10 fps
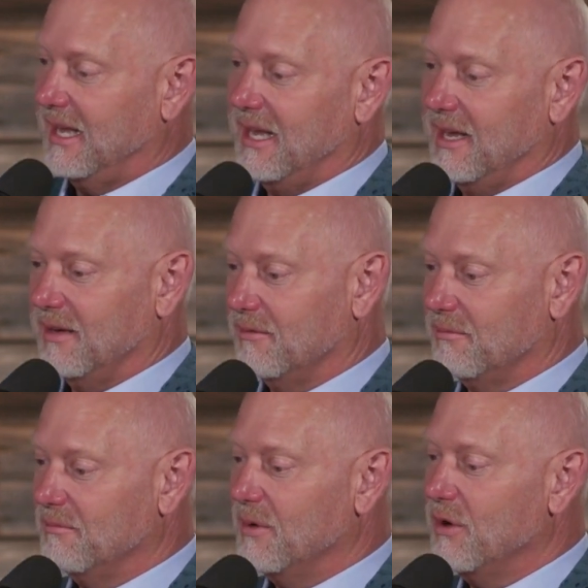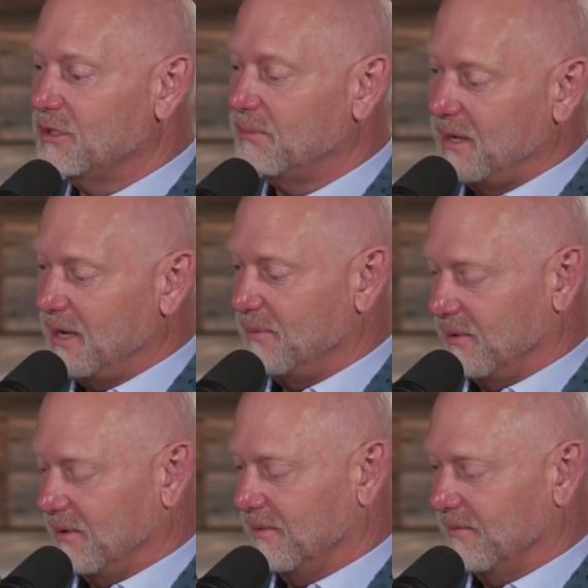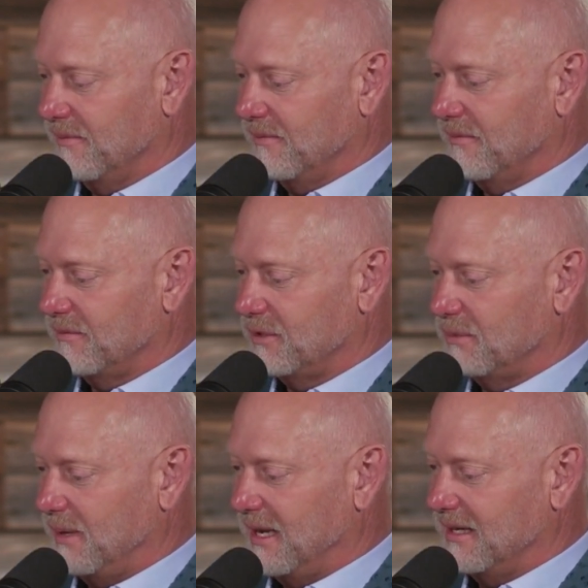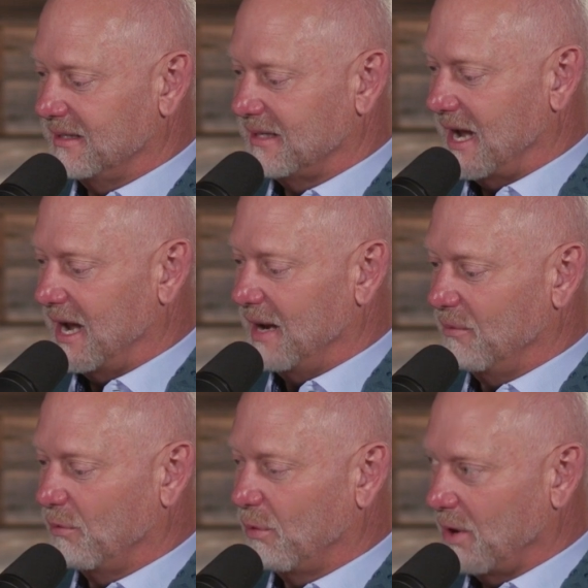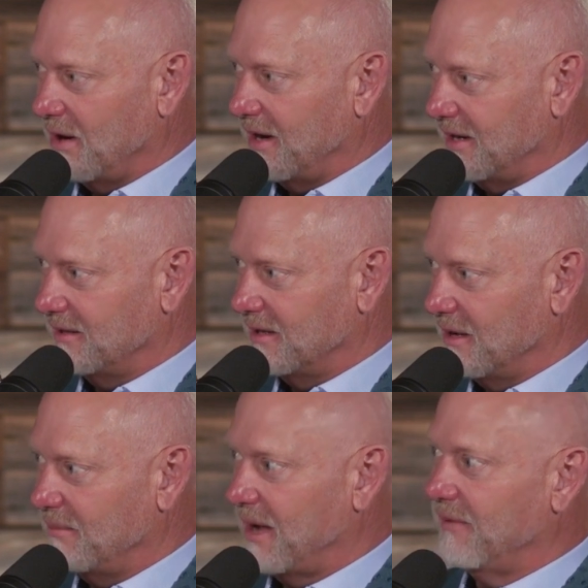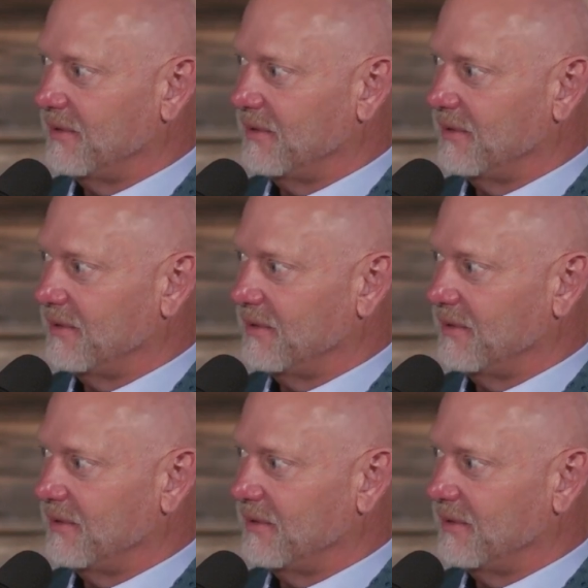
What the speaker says: And most people spend time worrying about